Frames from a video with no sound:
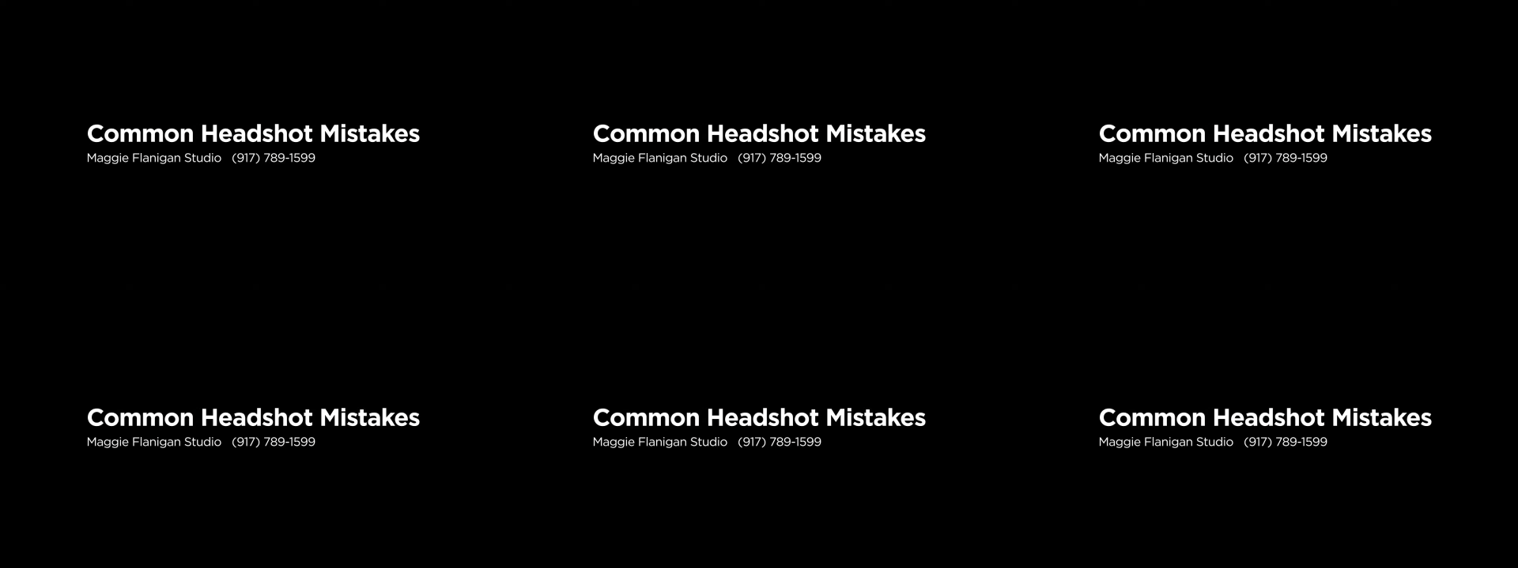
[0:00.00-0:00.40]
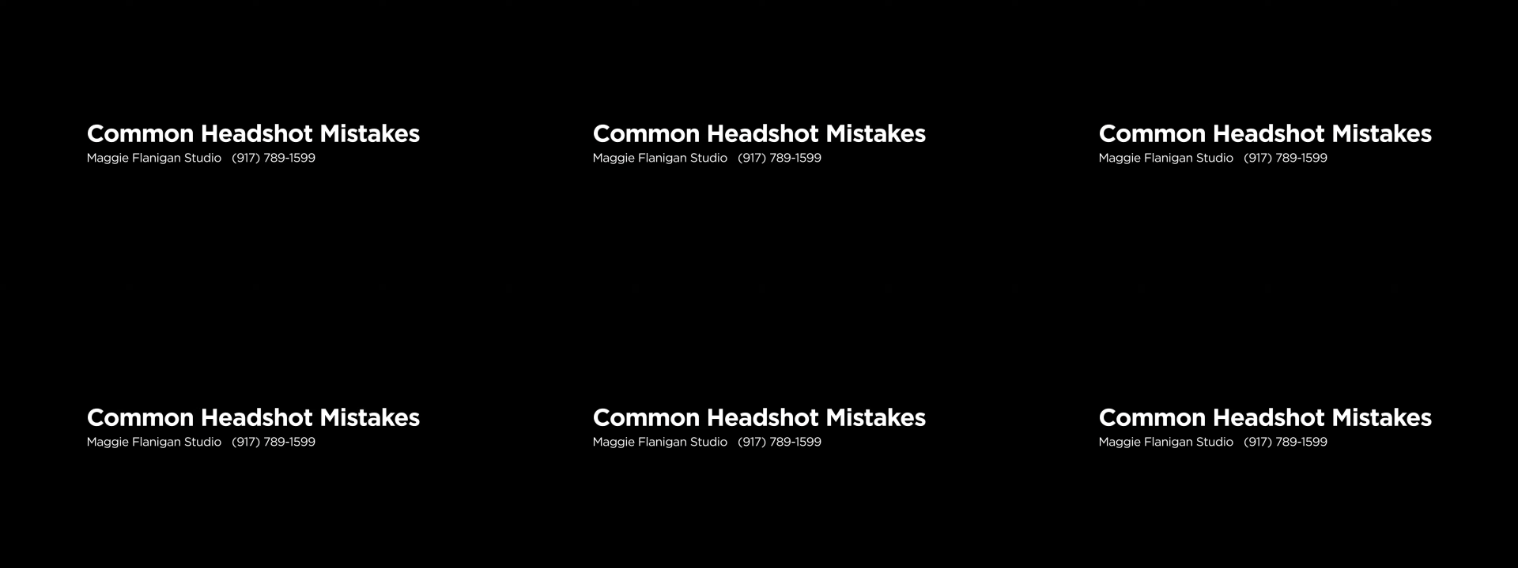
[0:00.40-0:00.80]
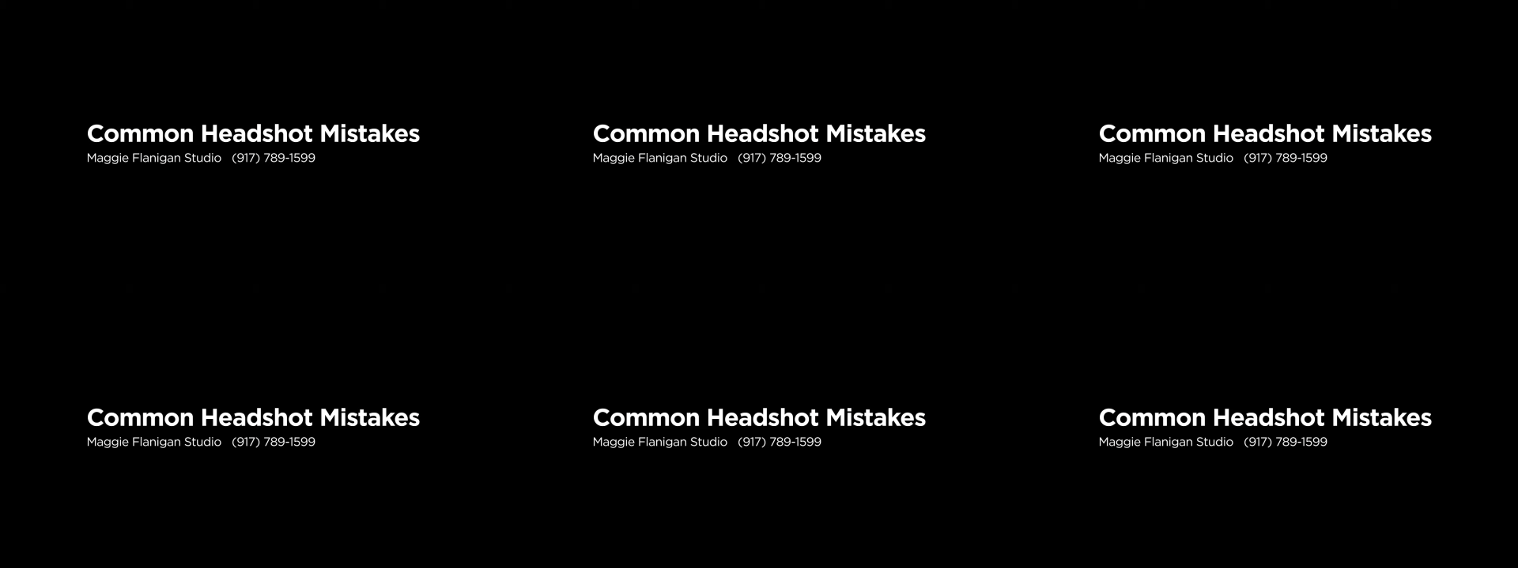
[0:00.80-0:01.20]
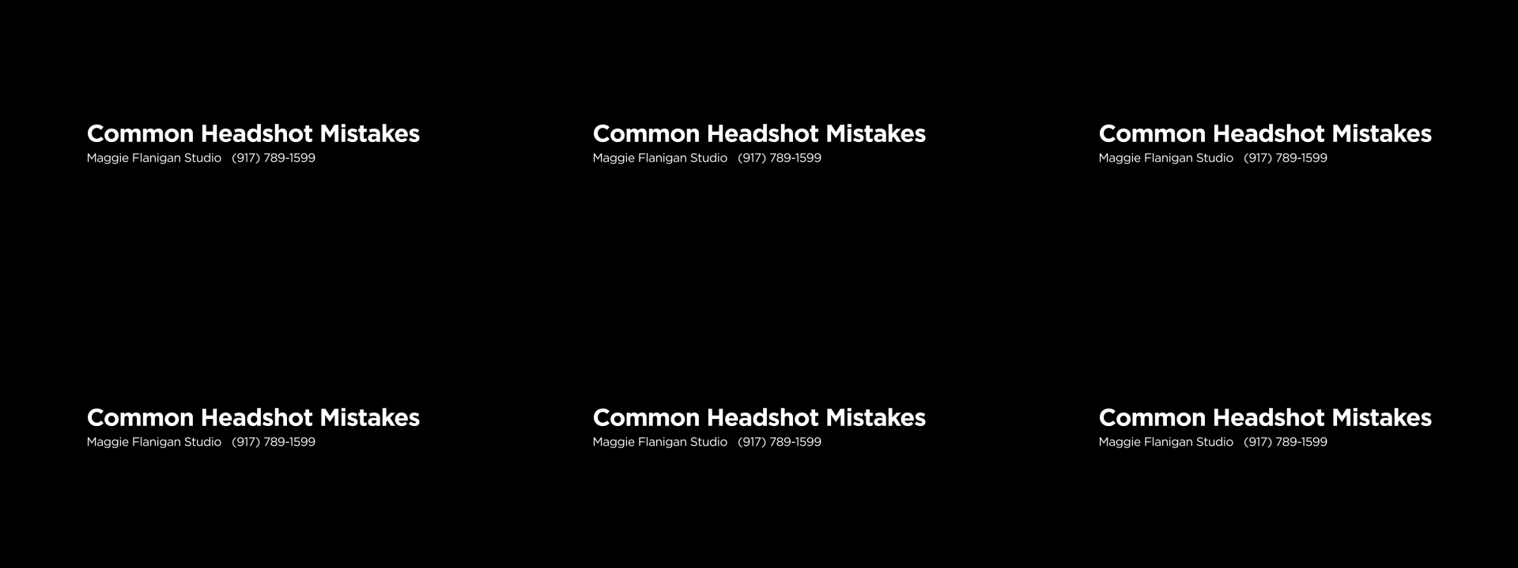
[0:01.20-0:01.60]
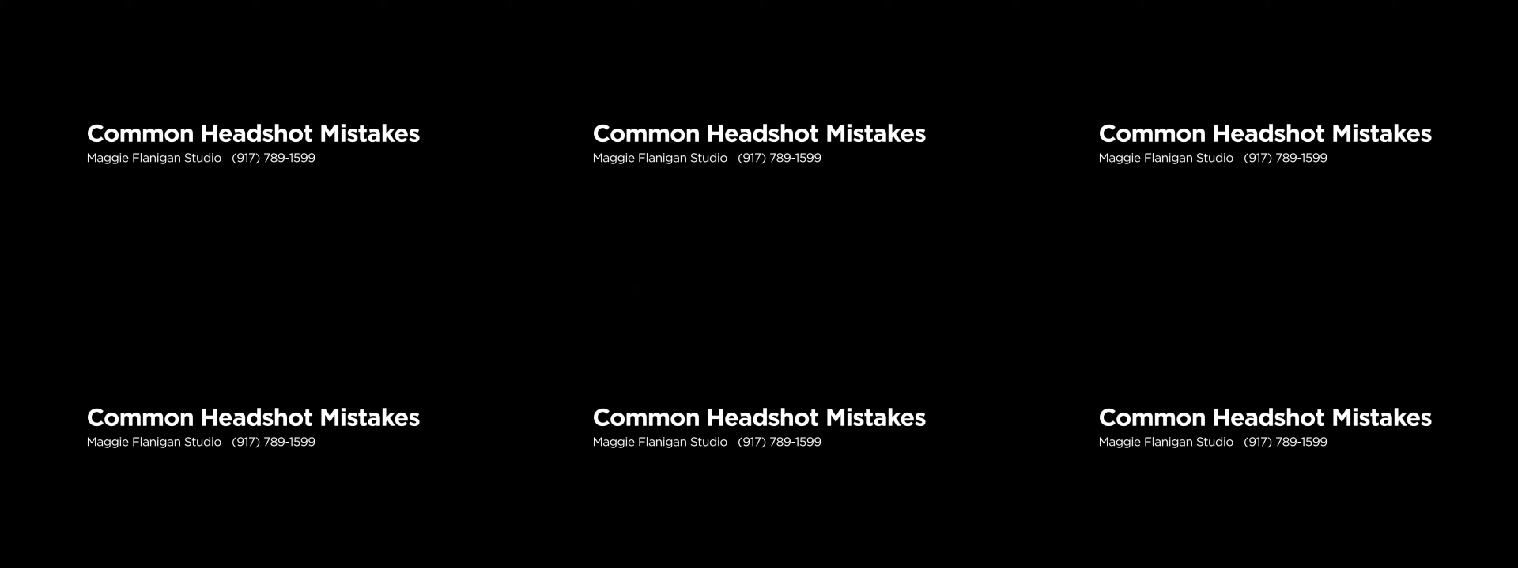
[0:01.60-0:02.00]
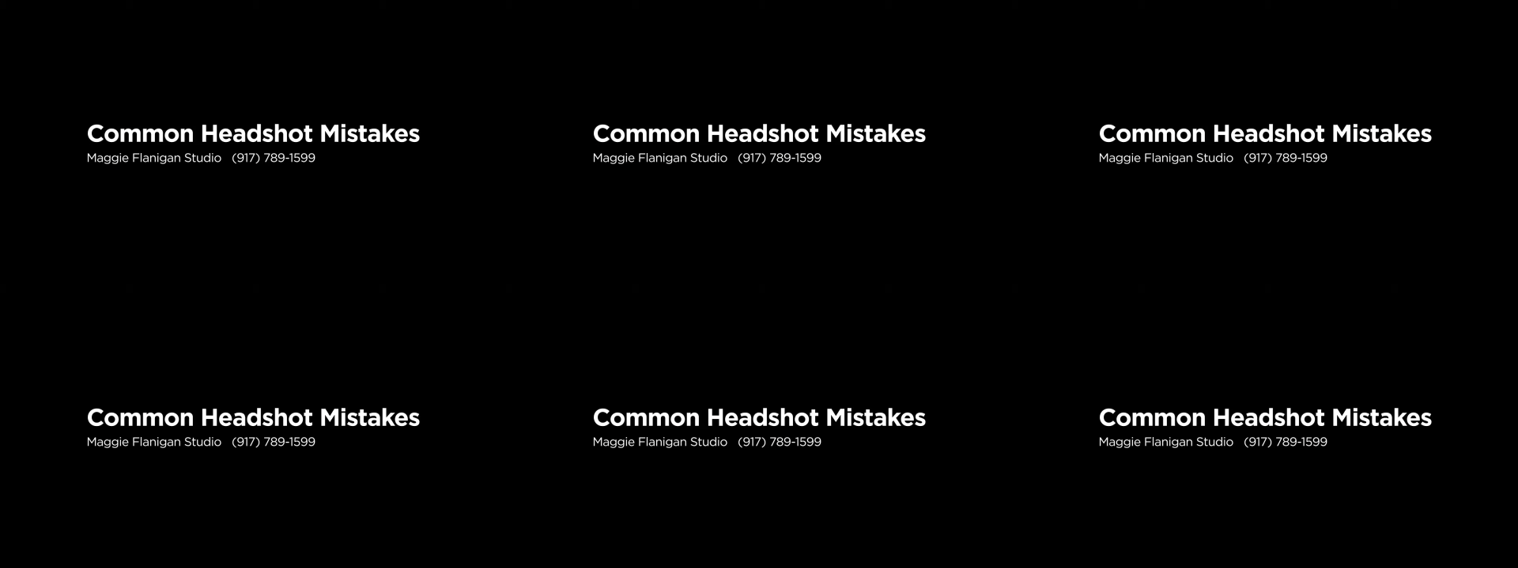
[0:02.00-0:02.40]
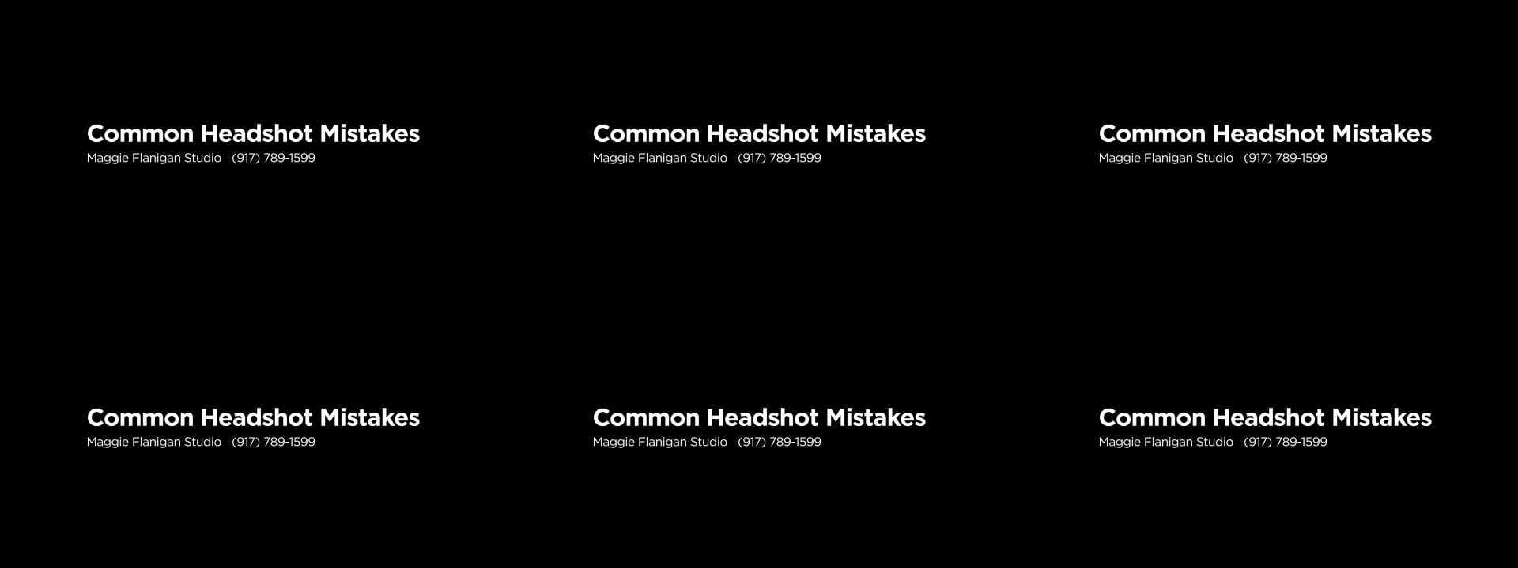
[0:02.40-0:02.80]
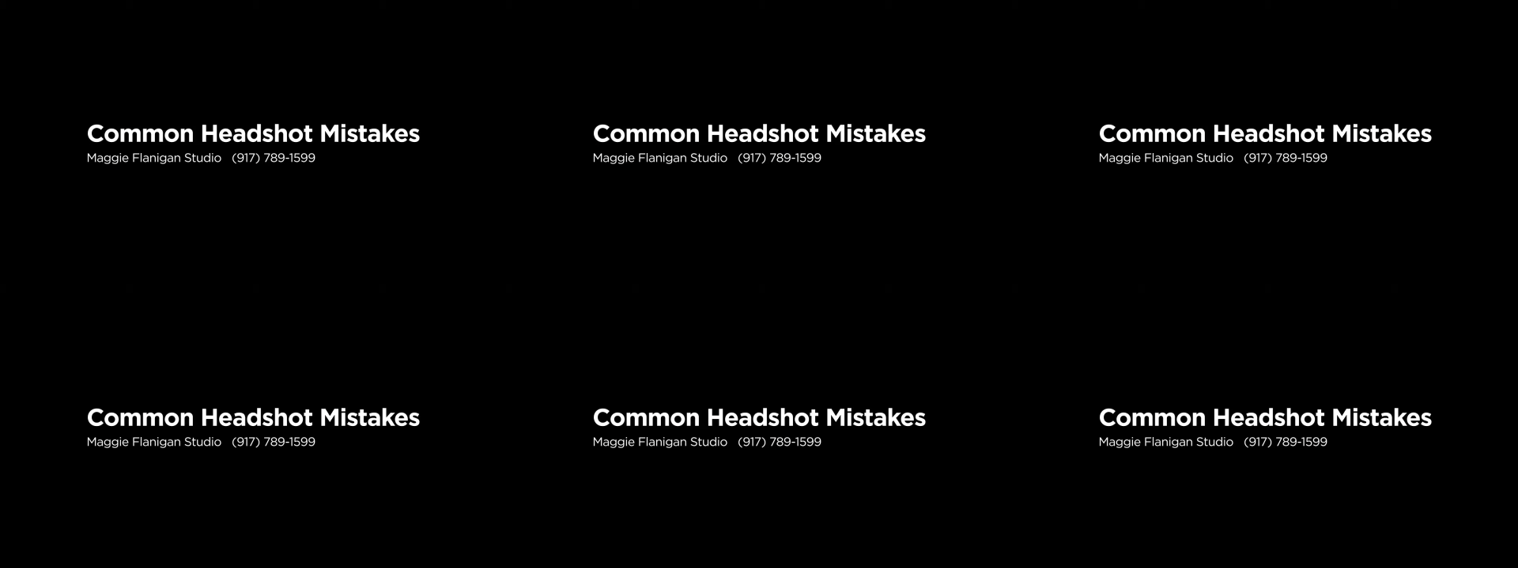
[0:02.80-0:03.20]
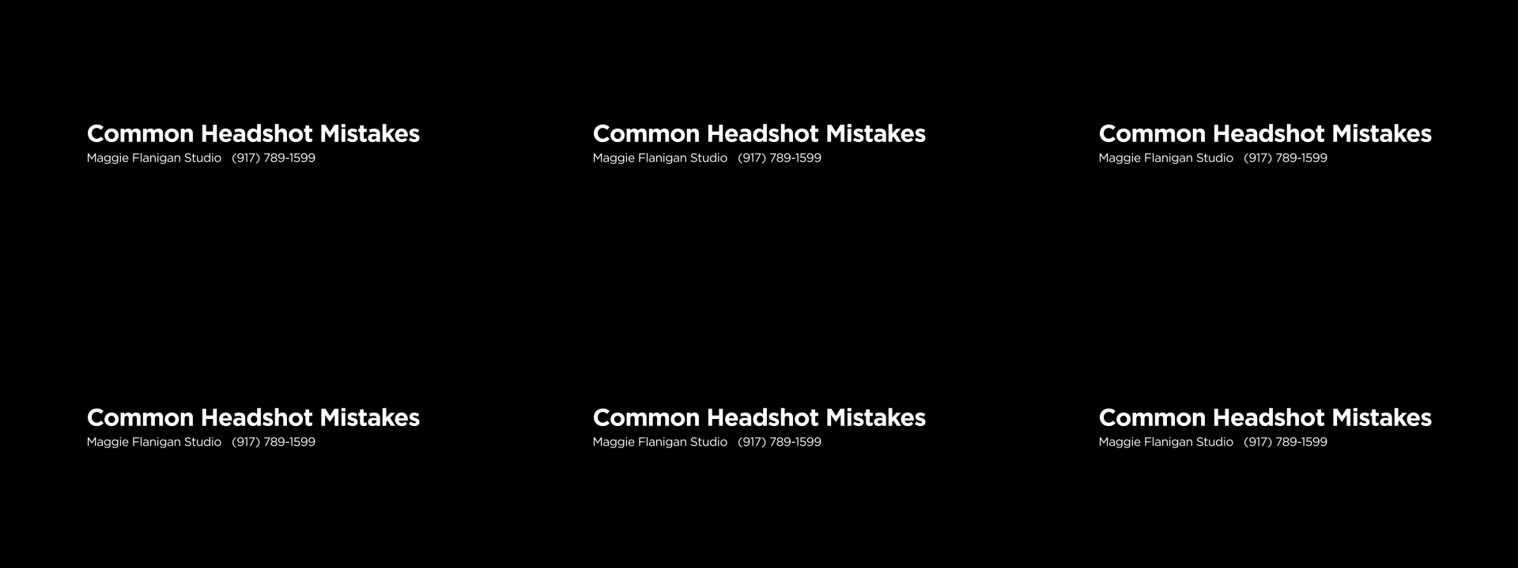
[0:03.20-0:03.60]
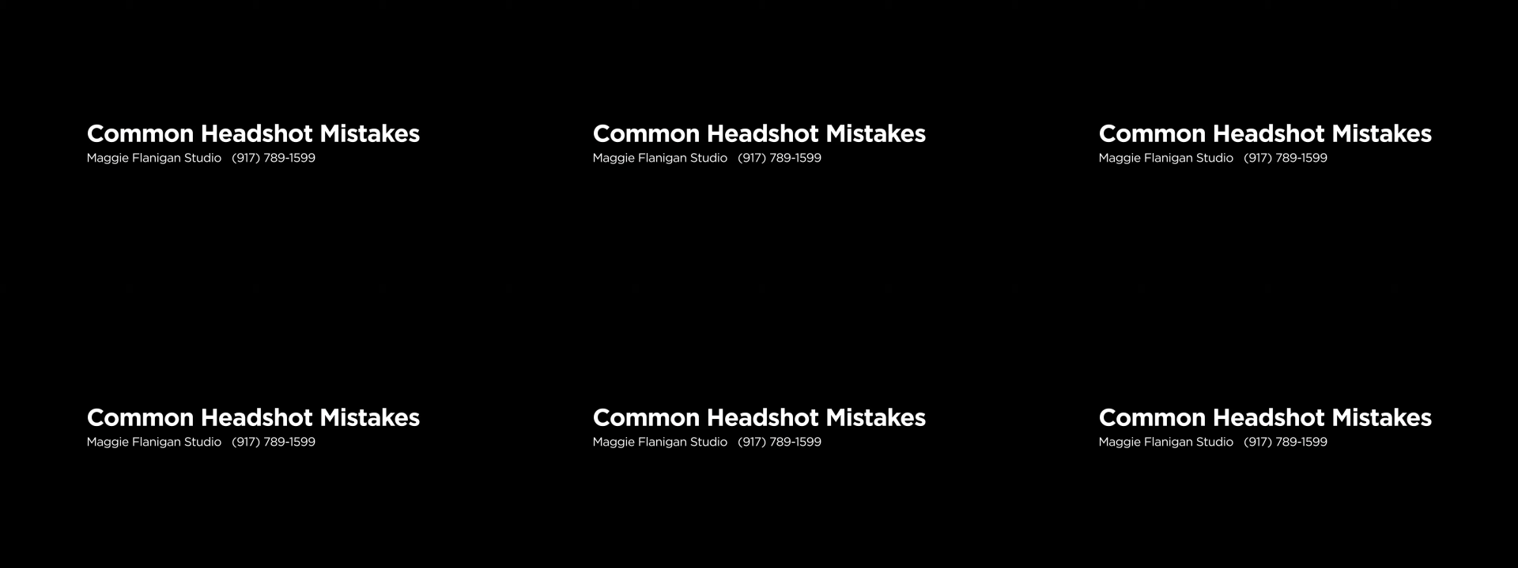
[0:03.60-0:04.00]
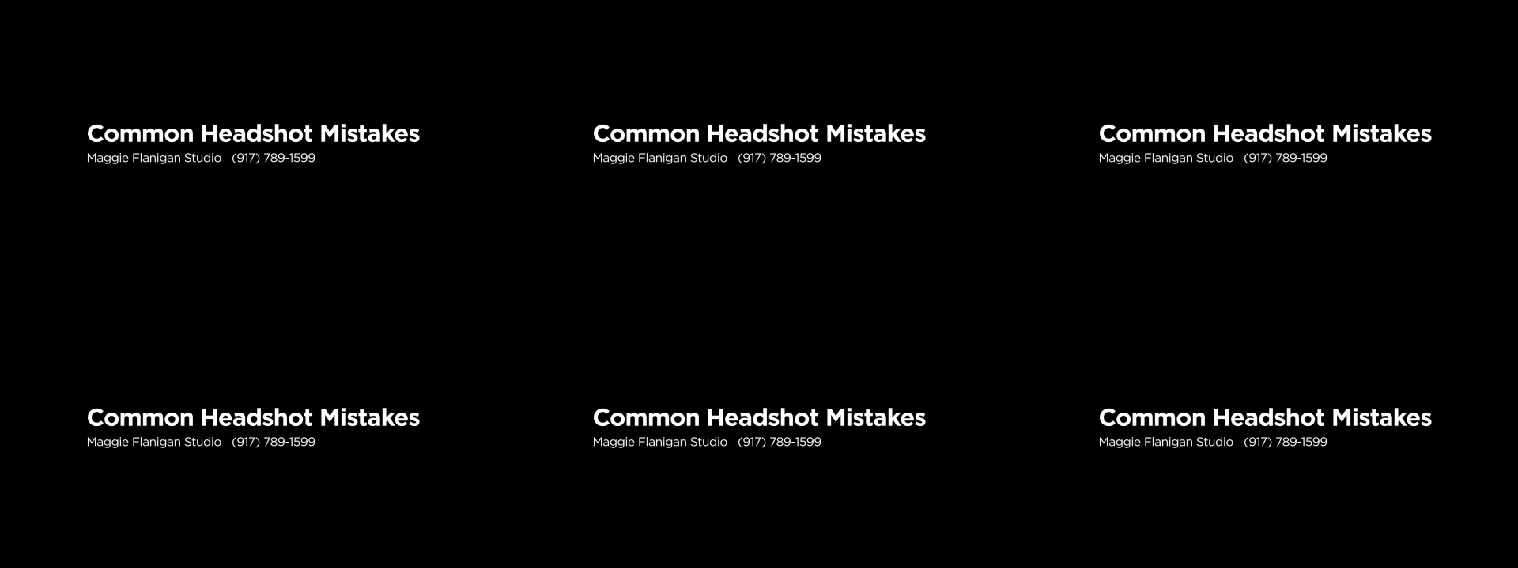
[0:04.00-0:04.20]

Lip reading: Nobody's mouth can be seen.